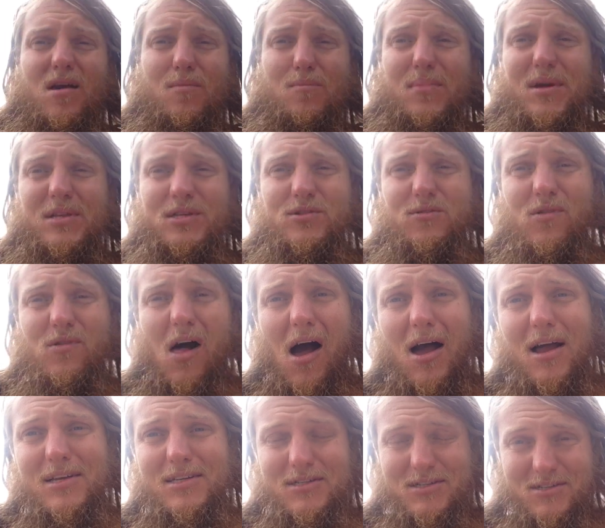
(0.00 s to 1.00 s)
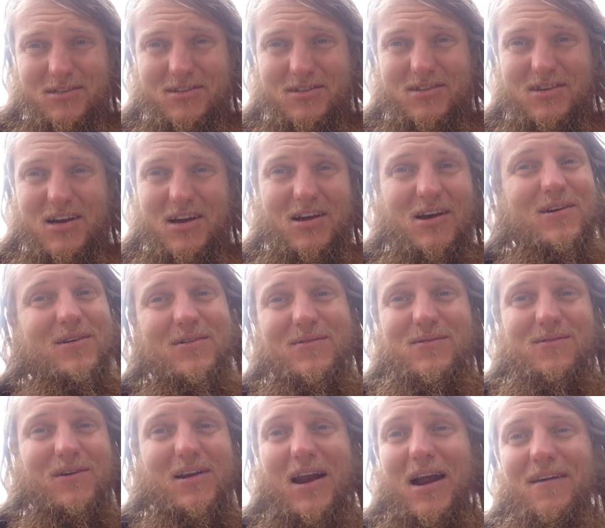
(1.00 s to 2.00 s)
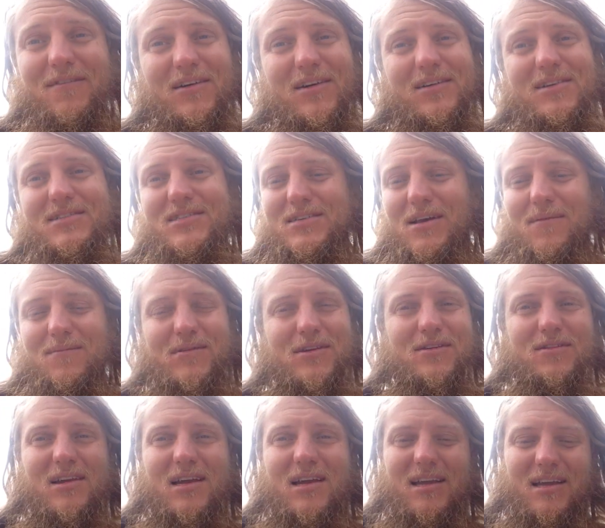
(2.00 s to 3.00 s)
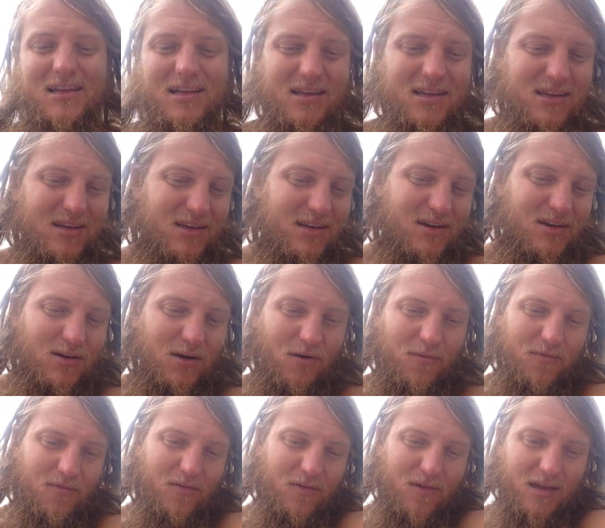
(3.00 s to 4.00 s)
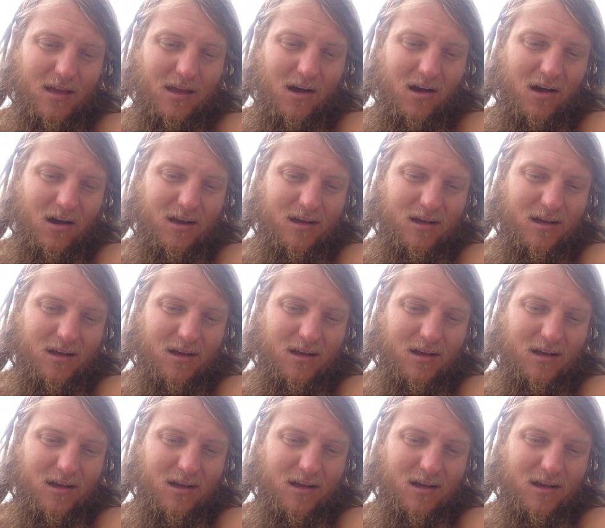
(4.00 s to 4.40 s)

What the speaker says: habitualize, whatever, something you can hopefully